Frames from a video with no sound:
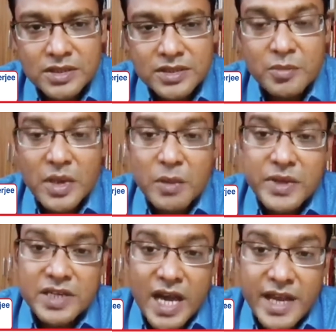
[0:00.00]
There may
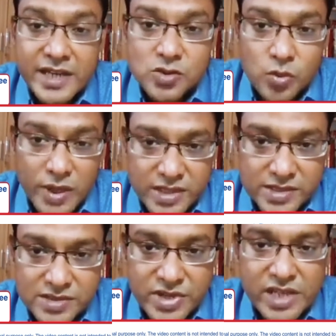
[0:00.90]
be night
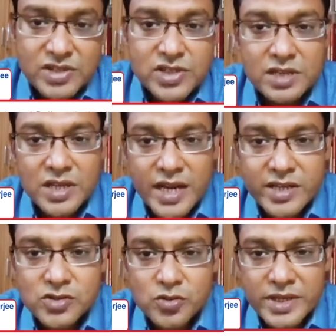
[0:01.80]
sweats, drenching
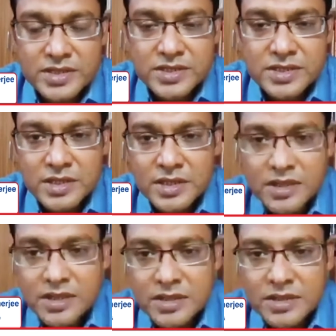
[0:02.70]
night sweats.
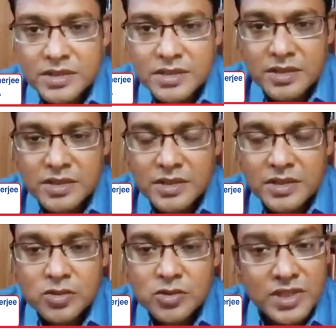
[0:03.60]

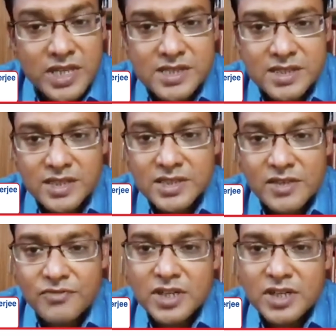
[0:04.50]
So these are the
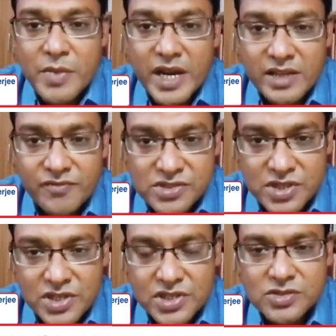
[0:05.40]
different
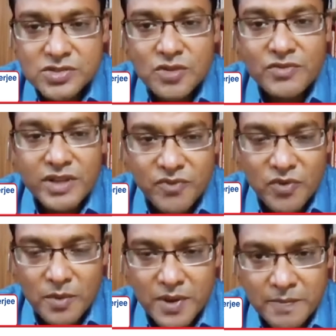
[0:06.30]
manifestations of
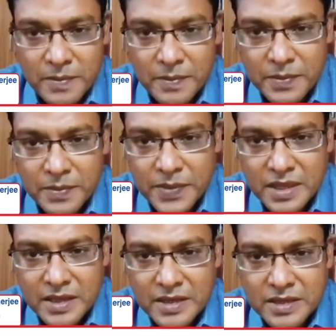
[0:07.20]
lymphoma.
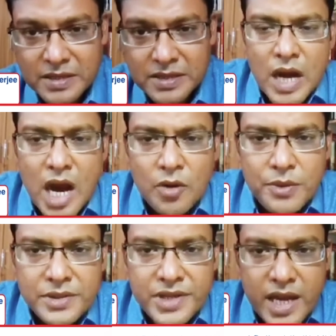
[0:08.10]
How
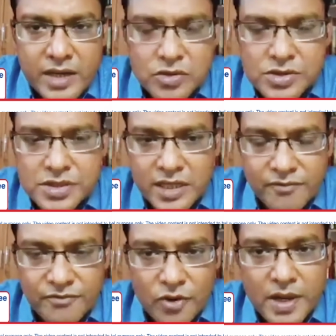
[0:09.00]
you diagnose the
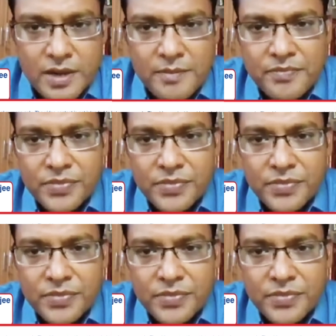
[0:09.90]
lymphoma?